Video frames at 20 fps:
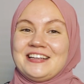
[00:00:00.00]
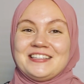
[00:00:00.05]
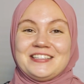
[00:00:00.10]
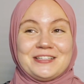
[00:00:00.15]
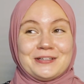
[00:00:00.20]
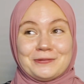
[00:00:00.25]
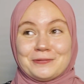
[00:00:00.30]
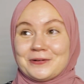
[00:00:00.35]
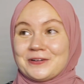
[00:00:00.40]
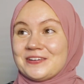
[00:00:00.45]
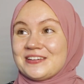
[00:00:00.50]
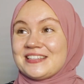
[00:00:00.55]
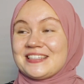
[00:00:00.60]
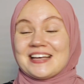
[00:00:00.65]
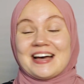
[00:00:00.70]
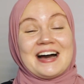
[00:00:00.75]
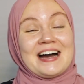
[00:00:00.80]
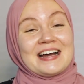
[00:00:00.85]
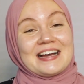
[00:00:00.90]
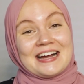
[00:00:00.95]
towards
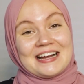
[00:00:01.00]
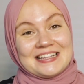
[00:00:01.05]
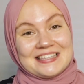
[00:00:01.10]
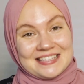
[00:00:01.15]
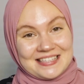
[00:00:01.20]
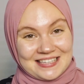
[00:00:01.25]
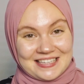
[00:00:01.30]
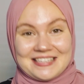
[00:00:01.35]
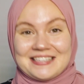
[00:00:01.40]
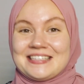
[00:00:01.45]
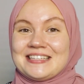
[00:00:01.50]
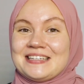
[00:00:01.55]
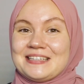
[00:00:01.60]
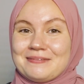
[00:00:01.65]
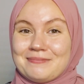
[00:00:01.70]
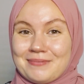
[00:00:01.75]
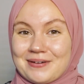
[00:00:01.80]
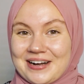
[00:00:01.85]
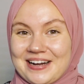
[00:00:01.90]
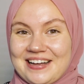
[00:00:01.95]
a consistent
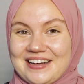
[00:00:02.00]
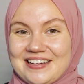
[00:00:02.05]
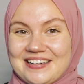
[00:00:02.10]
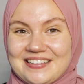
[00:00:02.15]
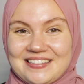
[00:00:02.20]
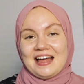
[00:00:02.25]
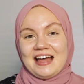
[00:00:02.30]
prayer.